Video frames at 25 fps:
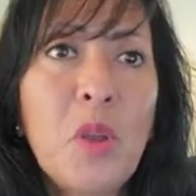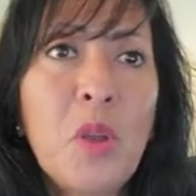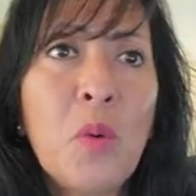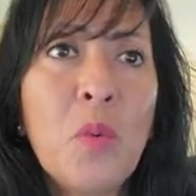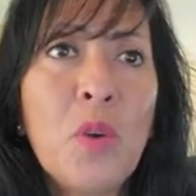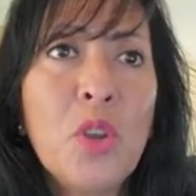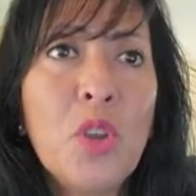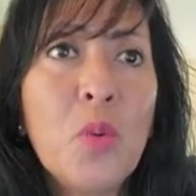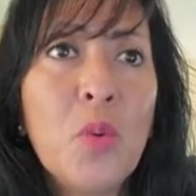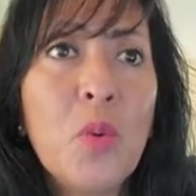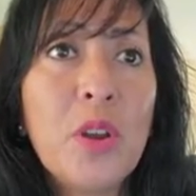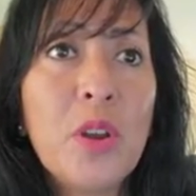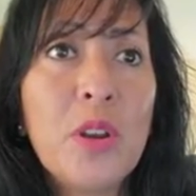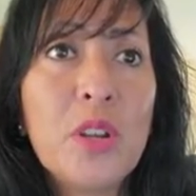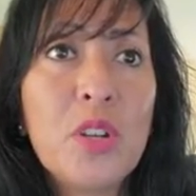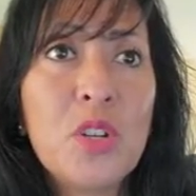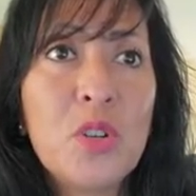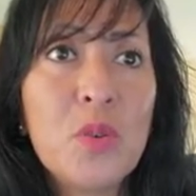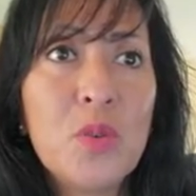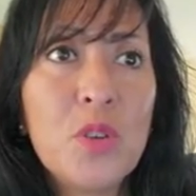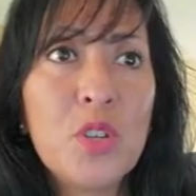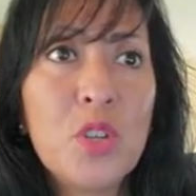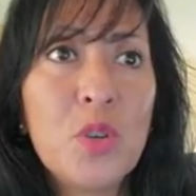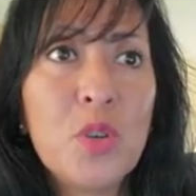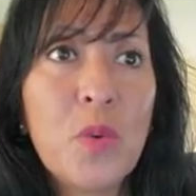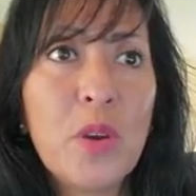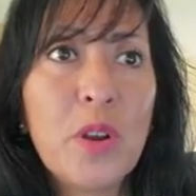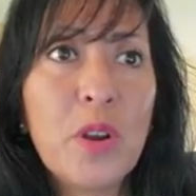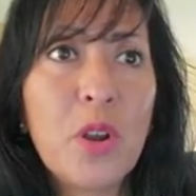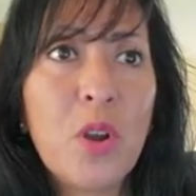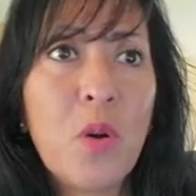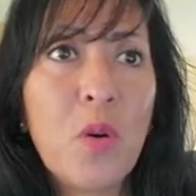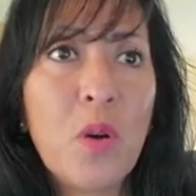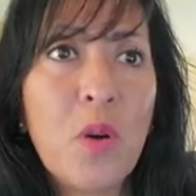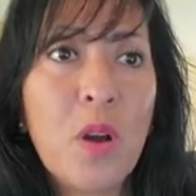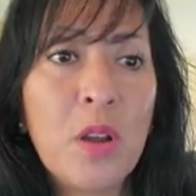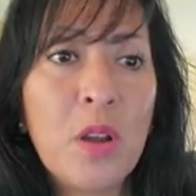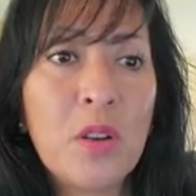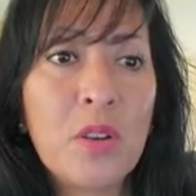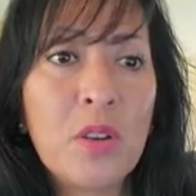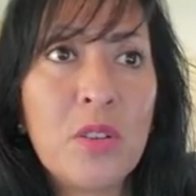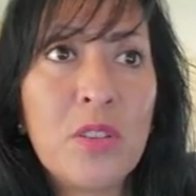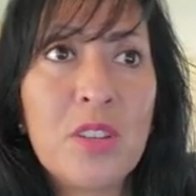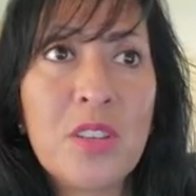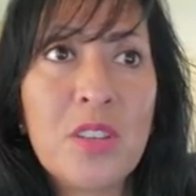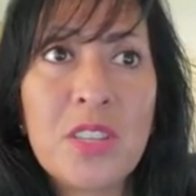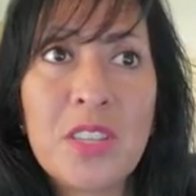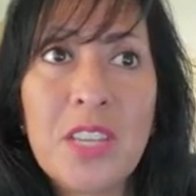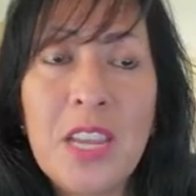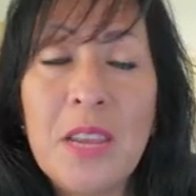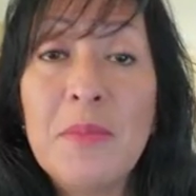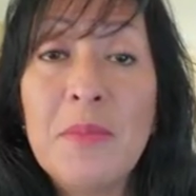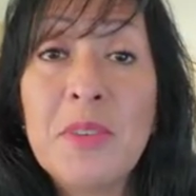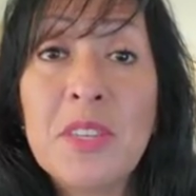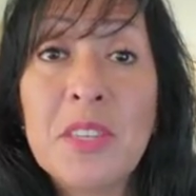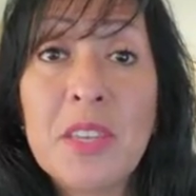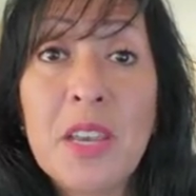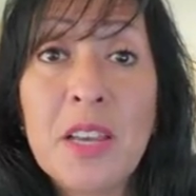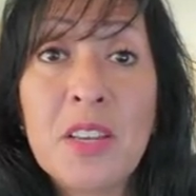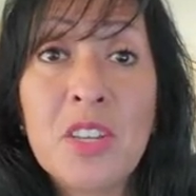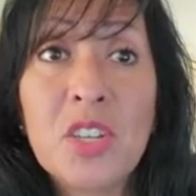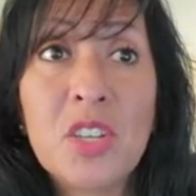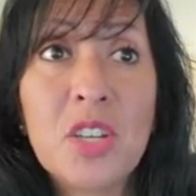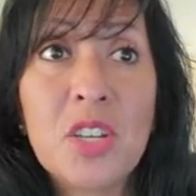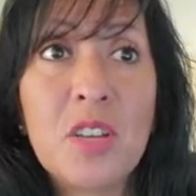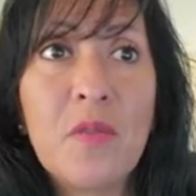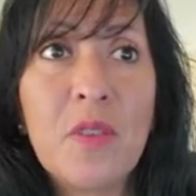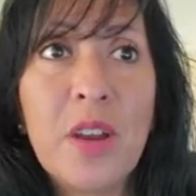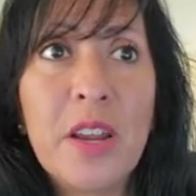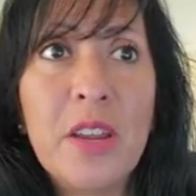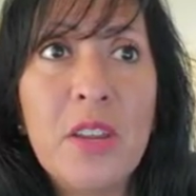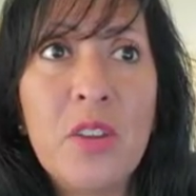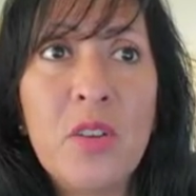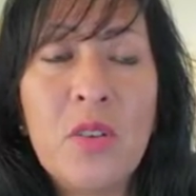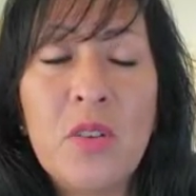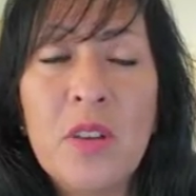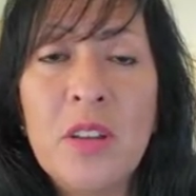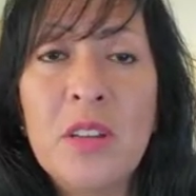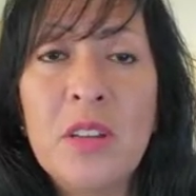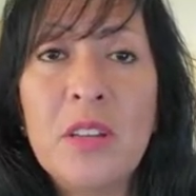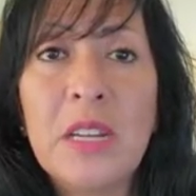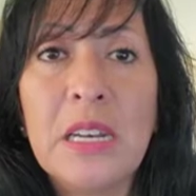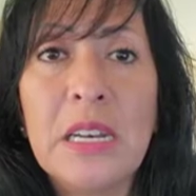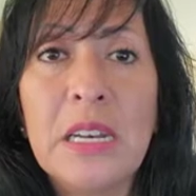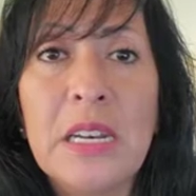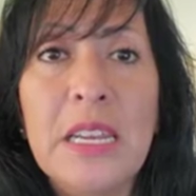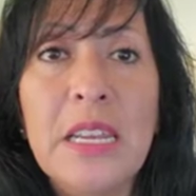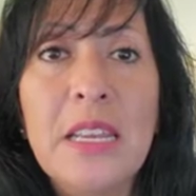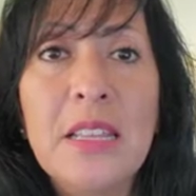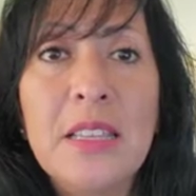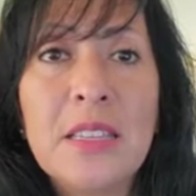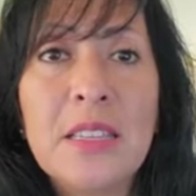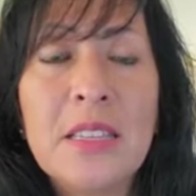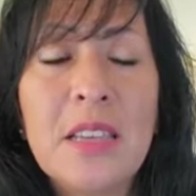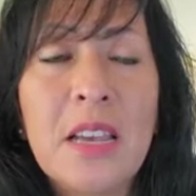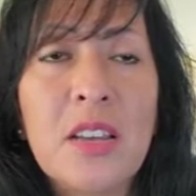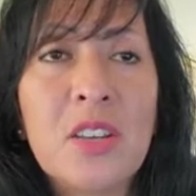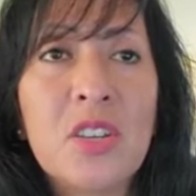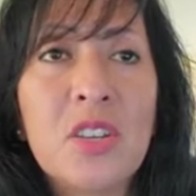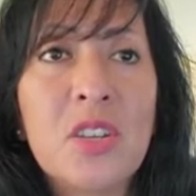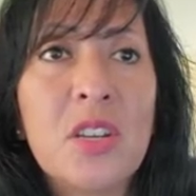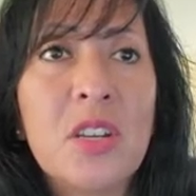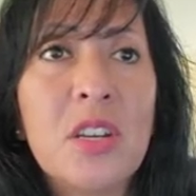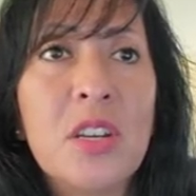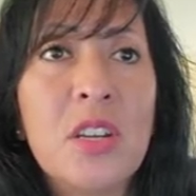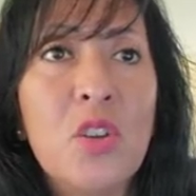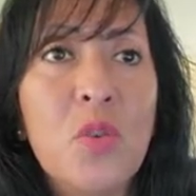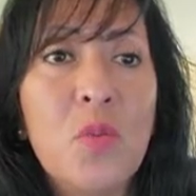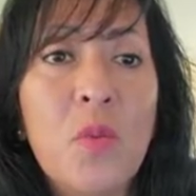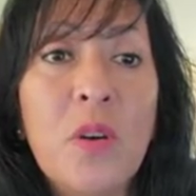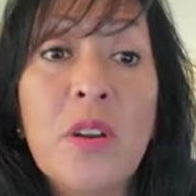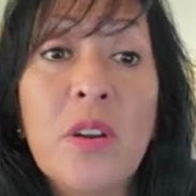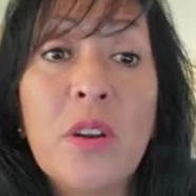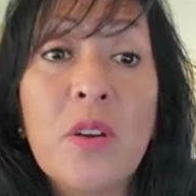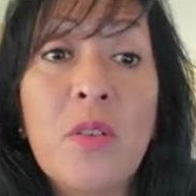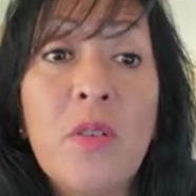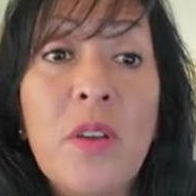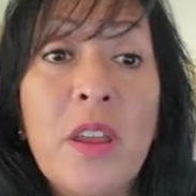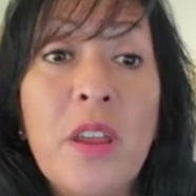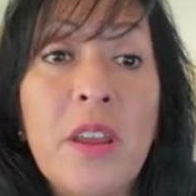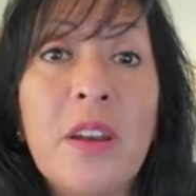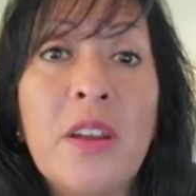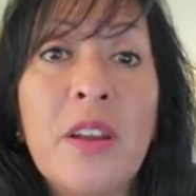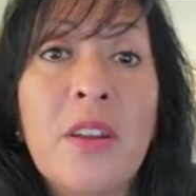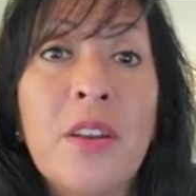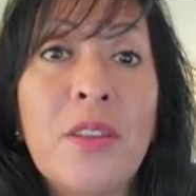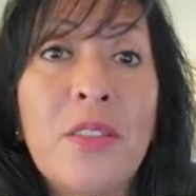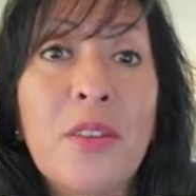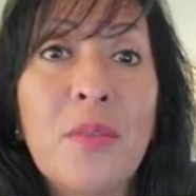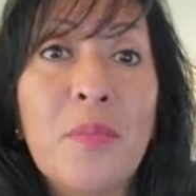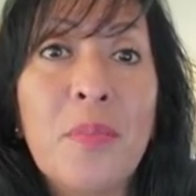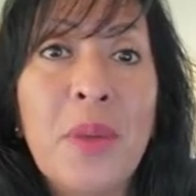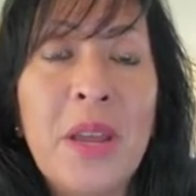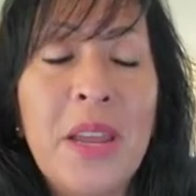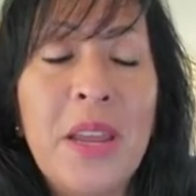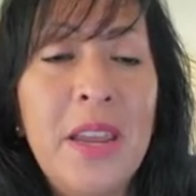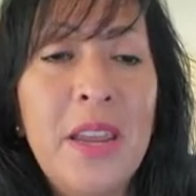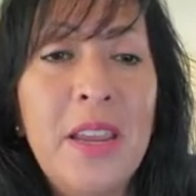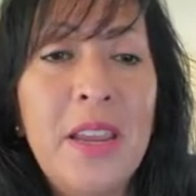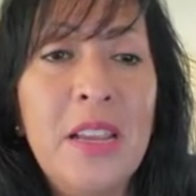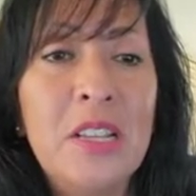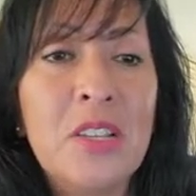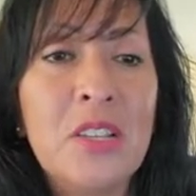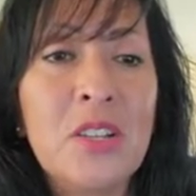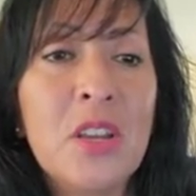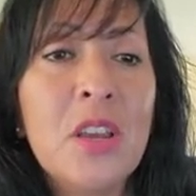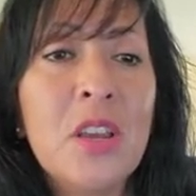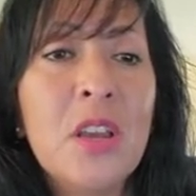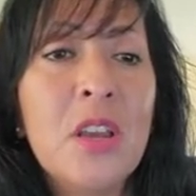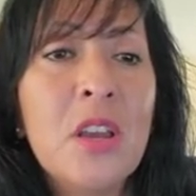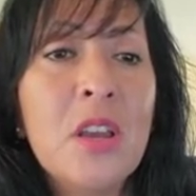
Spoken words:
What you want to do is you want to go under the same section, right? You're in the lead section and you want to create another page.